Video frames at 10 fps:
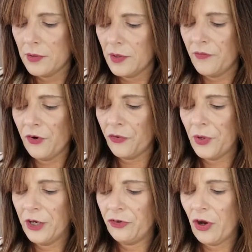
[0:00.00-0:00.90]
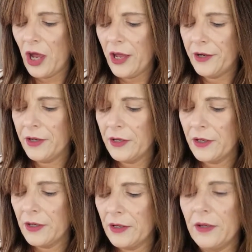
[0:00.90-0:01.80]
The first one I tried
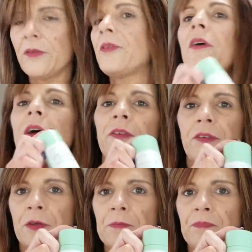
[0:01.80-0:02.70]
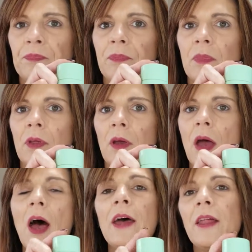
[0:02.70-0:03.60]
is this.
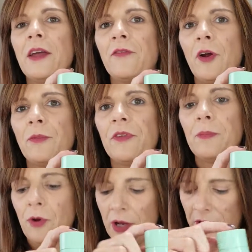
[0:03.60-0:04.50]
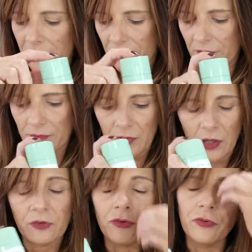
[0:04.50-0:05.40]
I like pharmacy products.
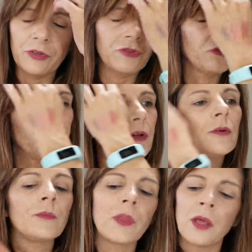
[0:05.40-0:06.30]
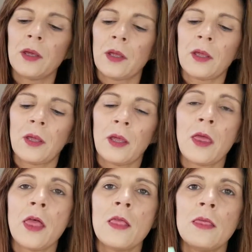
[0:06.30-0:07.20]
I truly, truly do.
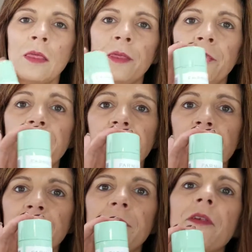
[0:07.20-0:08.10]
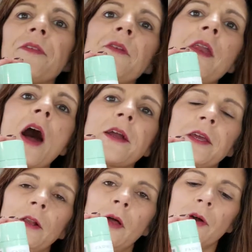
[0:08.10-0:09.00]
This does not
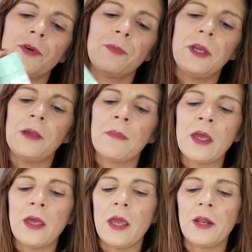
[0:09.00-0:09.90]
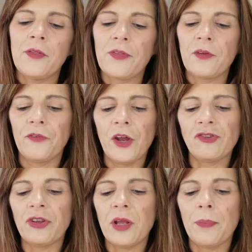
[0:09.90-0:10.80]
get along with me. And it's the
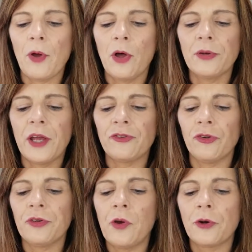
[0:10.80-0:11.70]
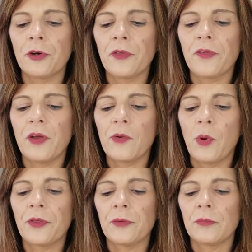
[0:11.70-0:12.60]
Freshen Up All Natural Deodorant Stick
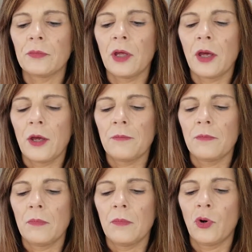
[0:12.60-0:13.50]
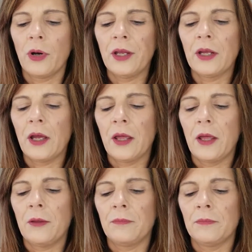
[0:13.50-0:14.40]
with Morena
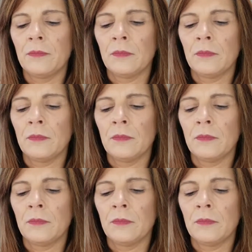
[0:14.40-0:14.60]
and